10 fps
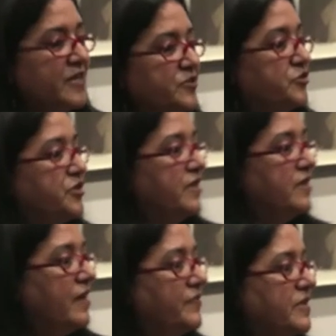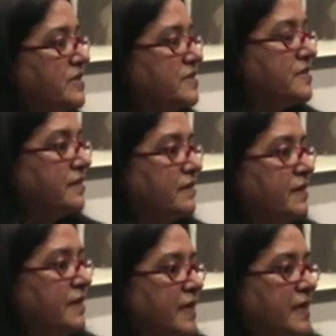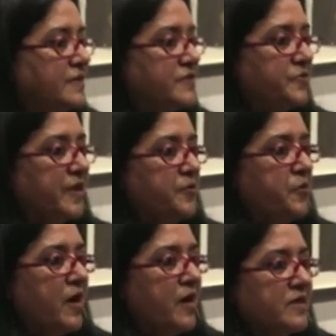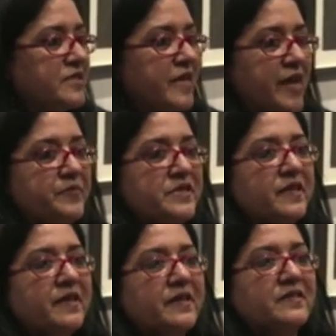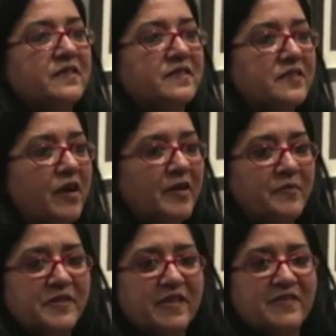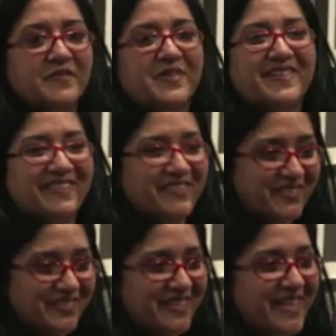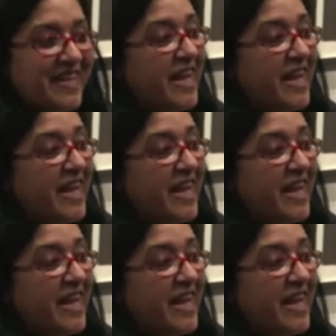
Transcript: So she loved this. Uh, this very vast emptiness, the stark emptiness of the desert.